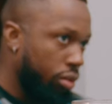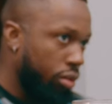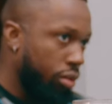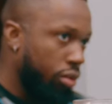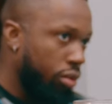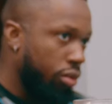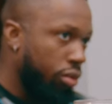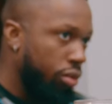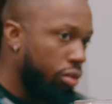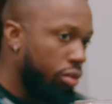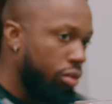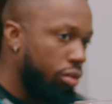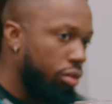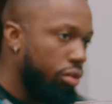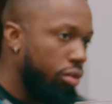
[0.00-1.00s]

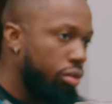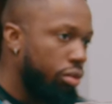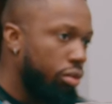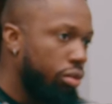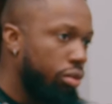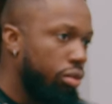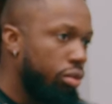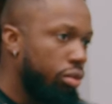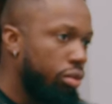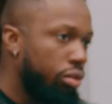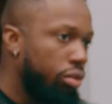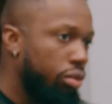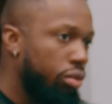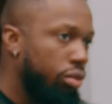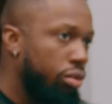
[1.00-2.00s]

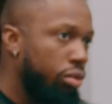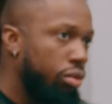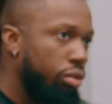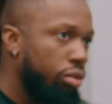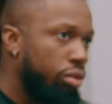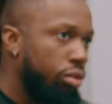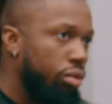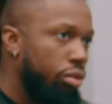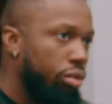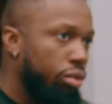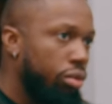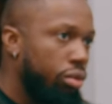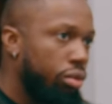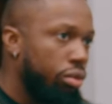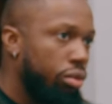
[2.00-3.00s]

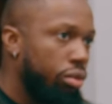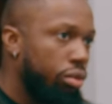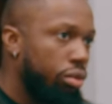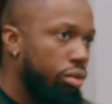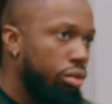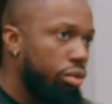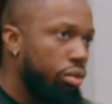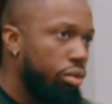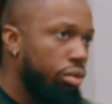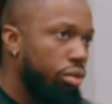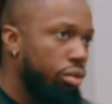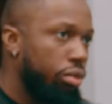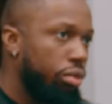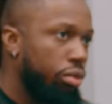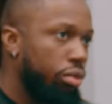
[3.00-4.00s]

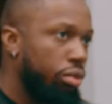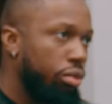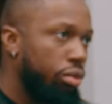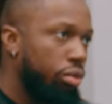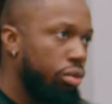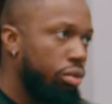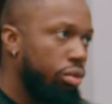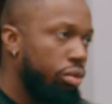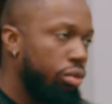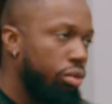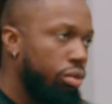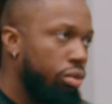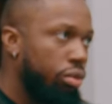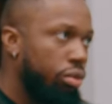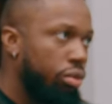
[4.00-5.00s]

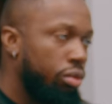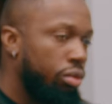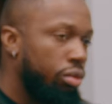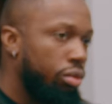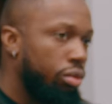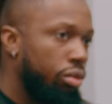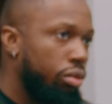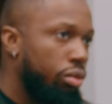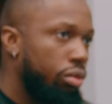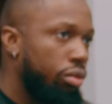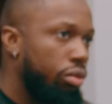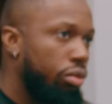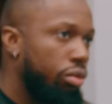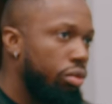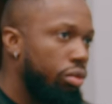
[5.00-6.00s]

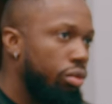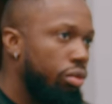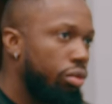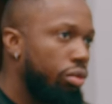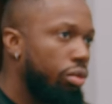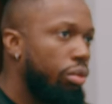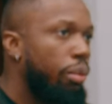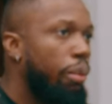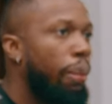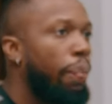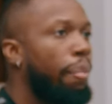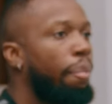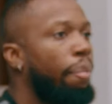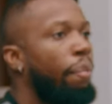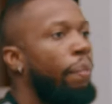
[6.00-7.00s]

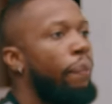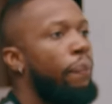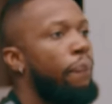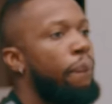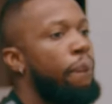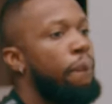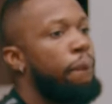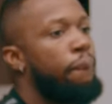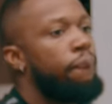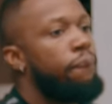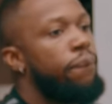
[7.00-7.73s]
(silent)